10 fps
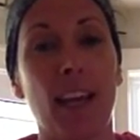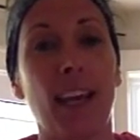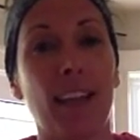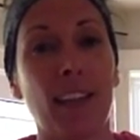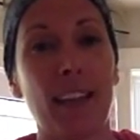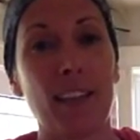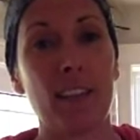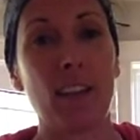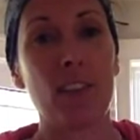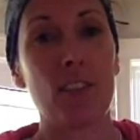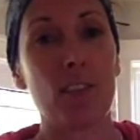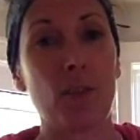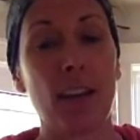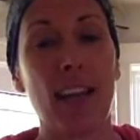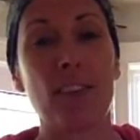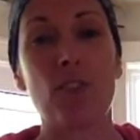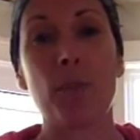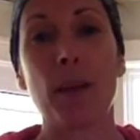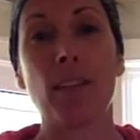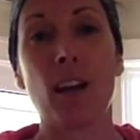
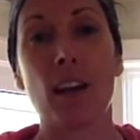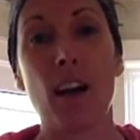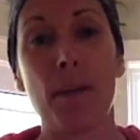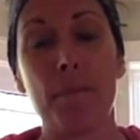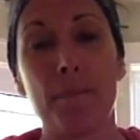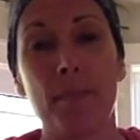enlightened.satori@gmail.com.